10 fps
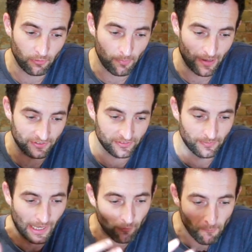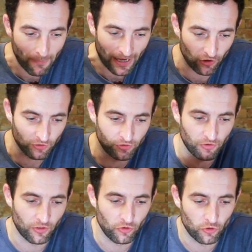we're past him now and we're back
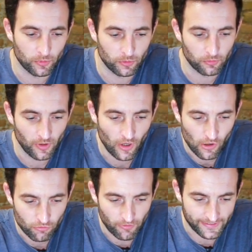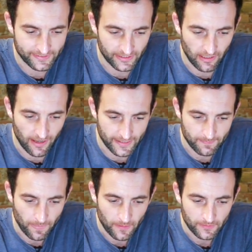onto the normal racing
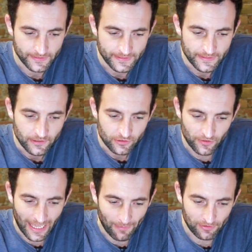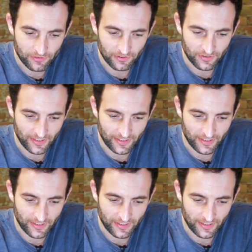line. So now it's just a